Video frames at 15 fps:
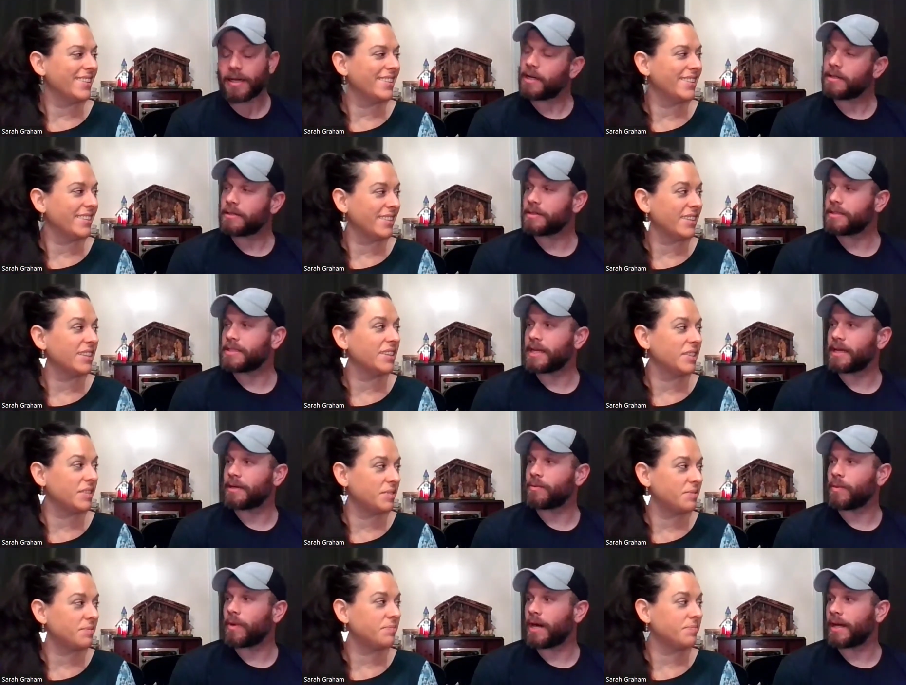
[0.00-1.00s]
Speaker 1: to
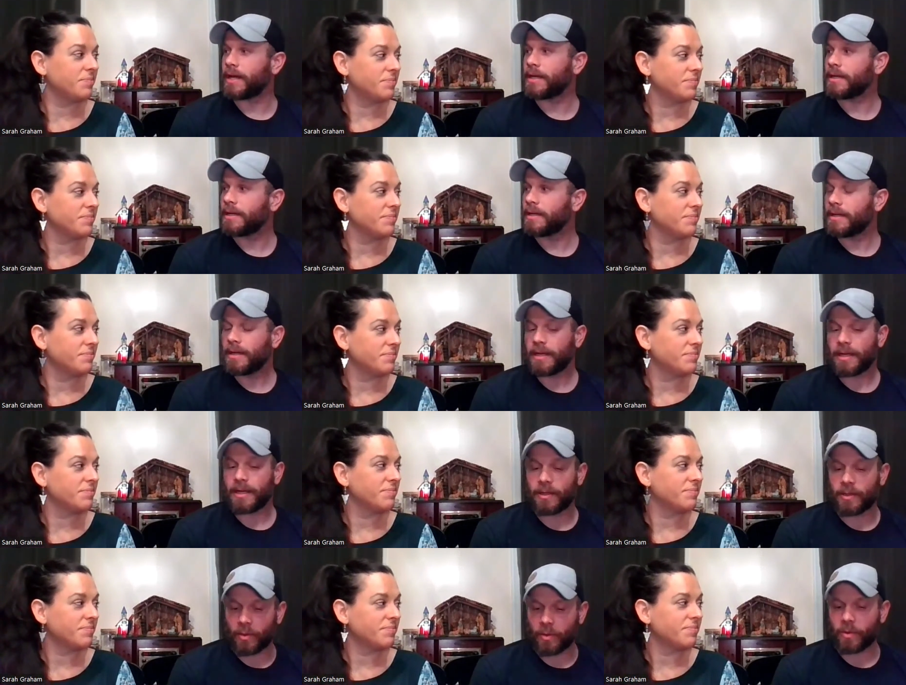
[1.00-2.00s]
understand why
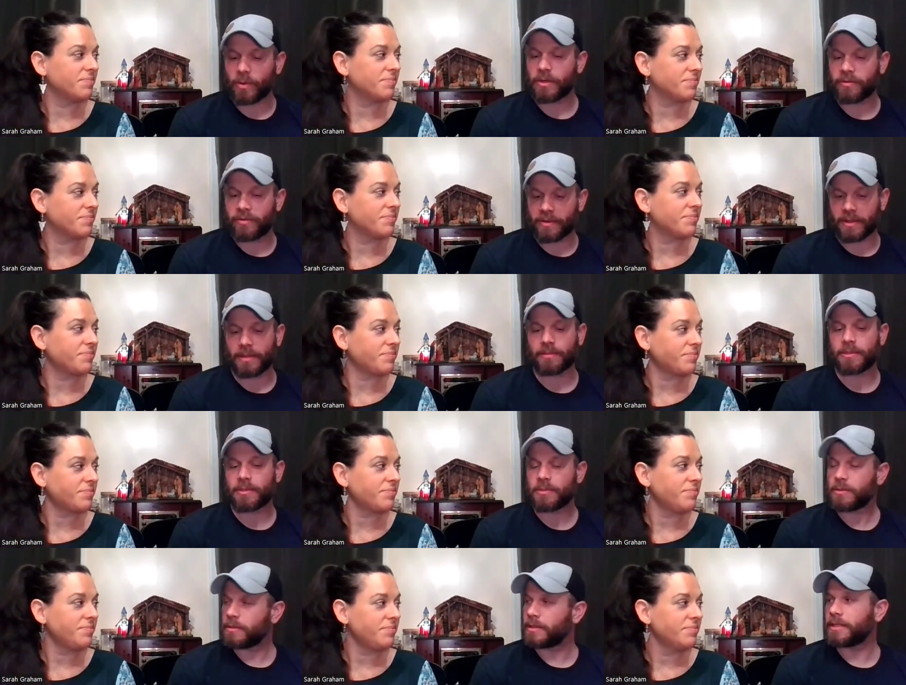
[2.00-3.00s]
in order for them to
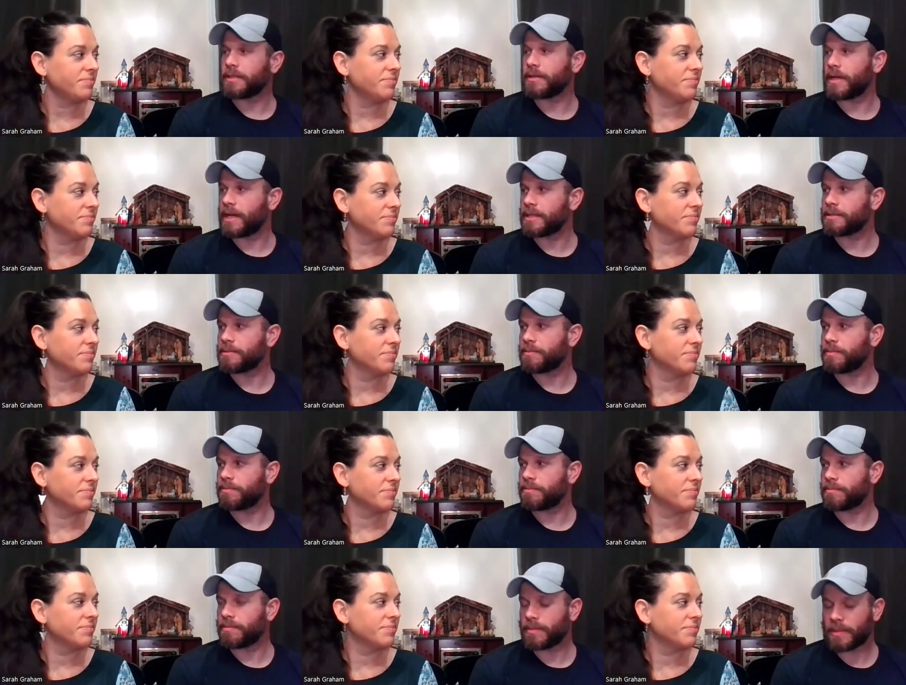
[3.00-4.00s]
truly grasp
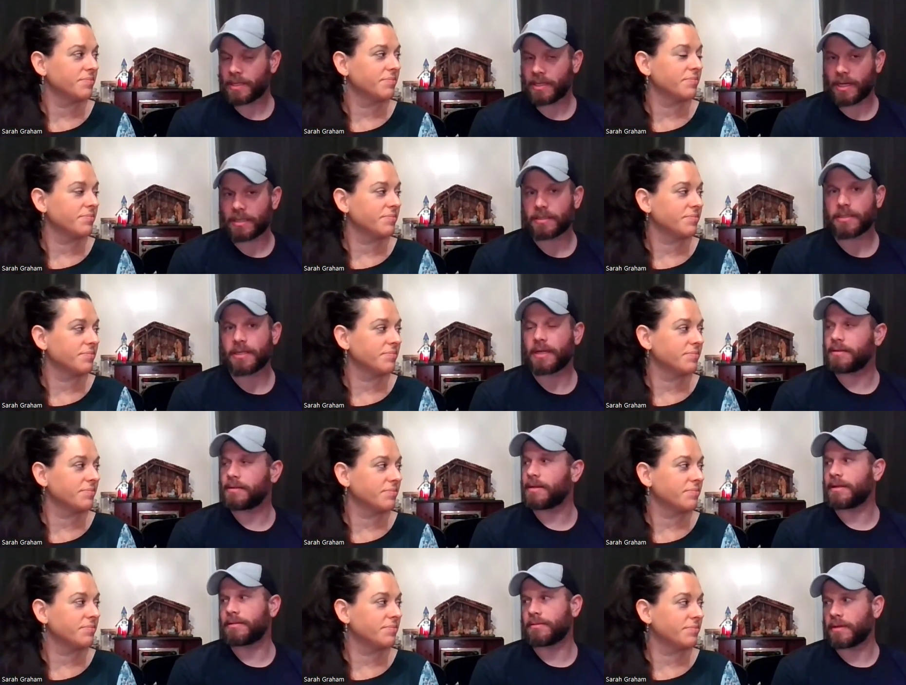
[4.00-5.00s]
content
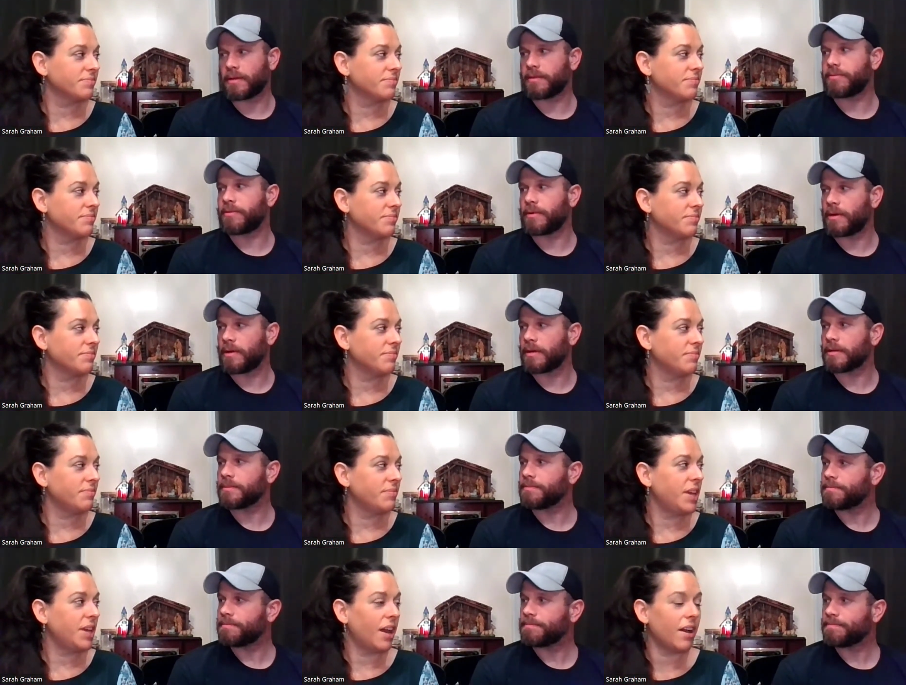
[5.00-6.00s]
and grateful heart.
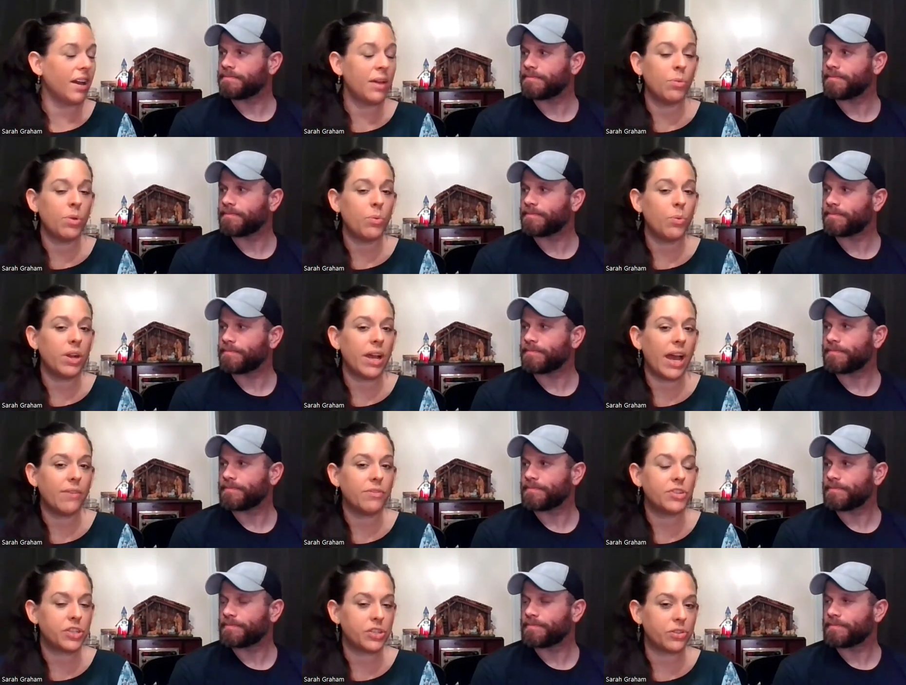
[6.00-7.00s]
Speaker 2: Yeah. And we want to
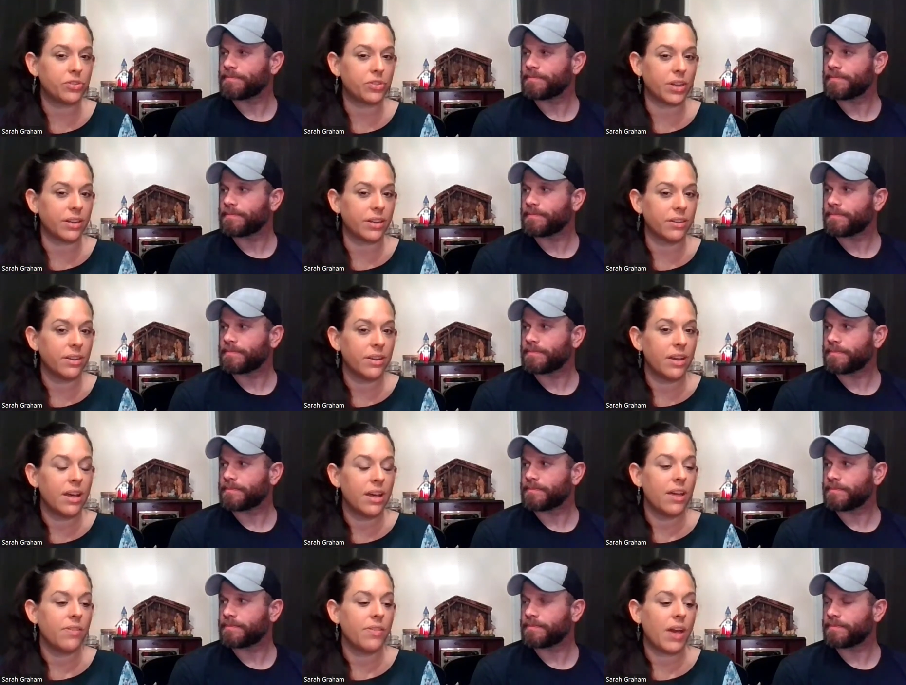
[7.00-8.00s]
have children
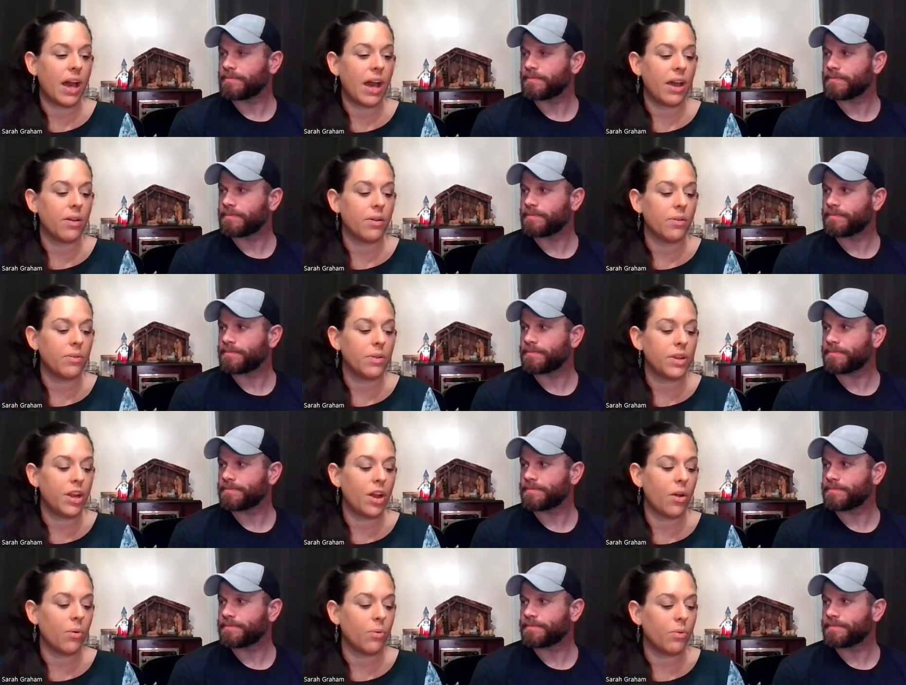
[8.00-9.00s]
that, you
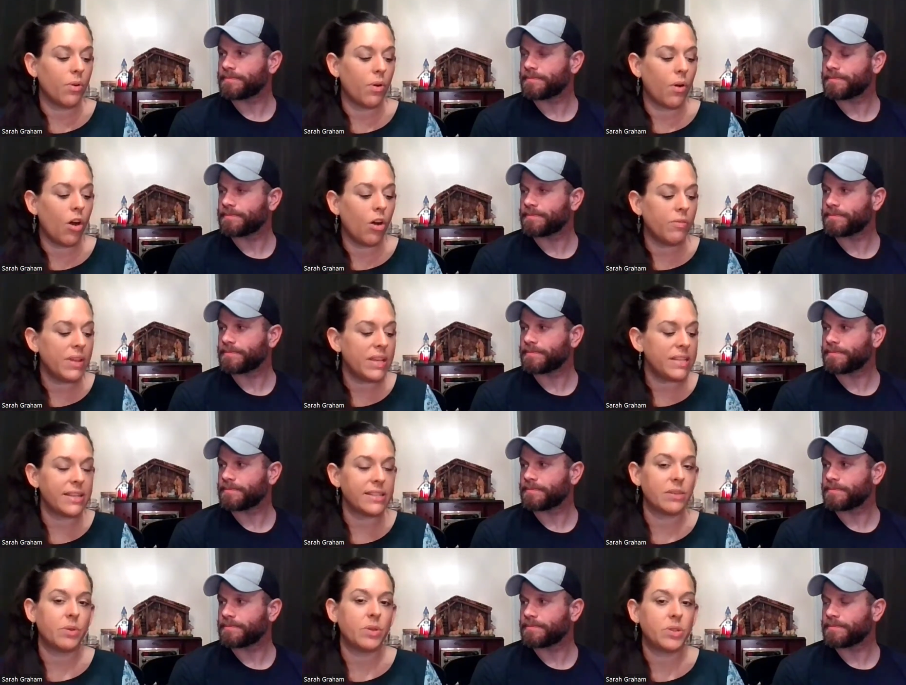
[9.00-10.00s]
know, all these
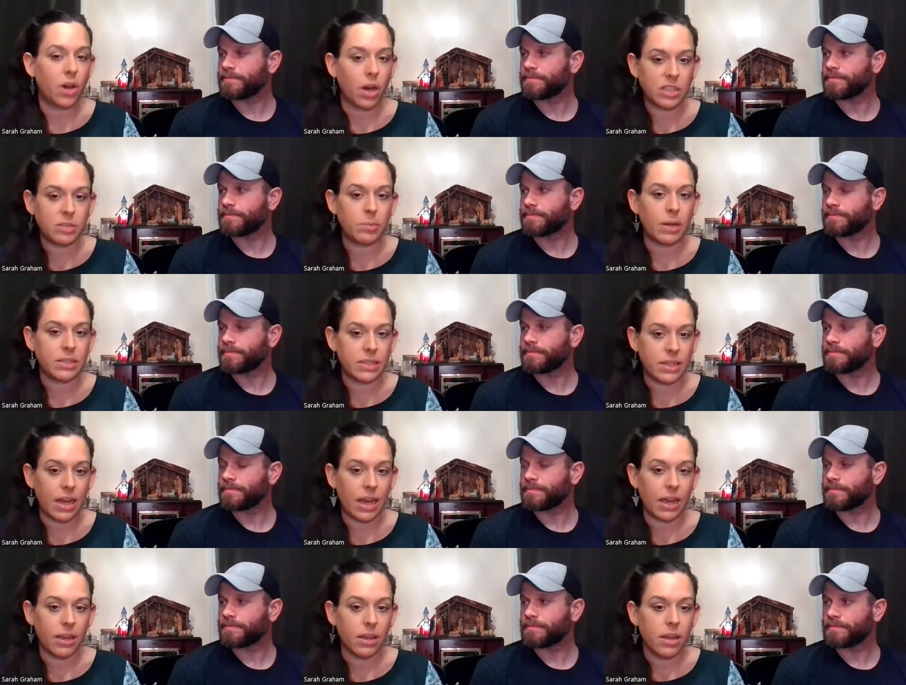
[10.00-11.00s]
things that we talked about
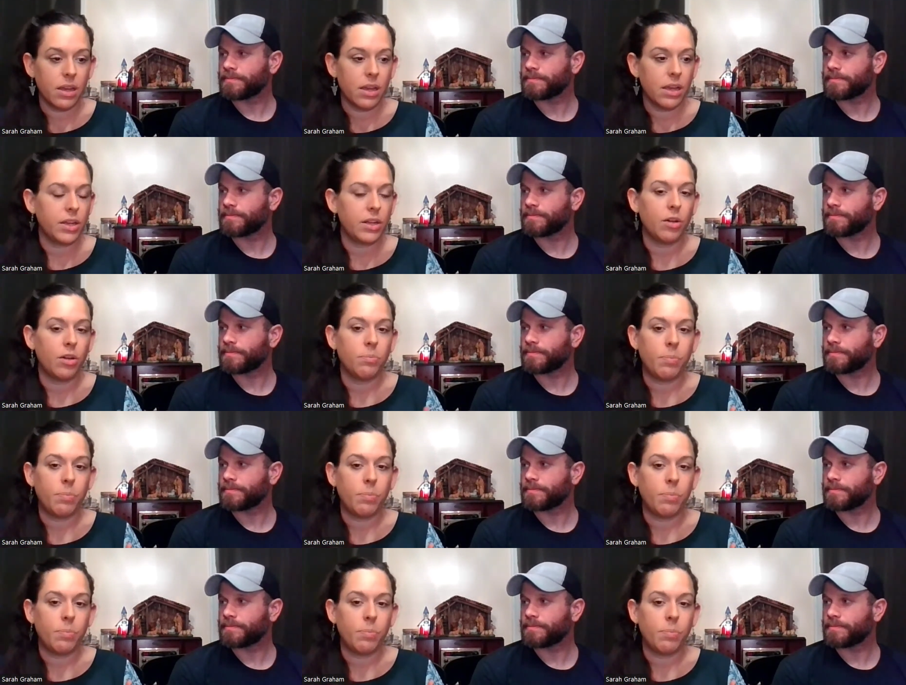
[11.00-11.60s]
today, you know,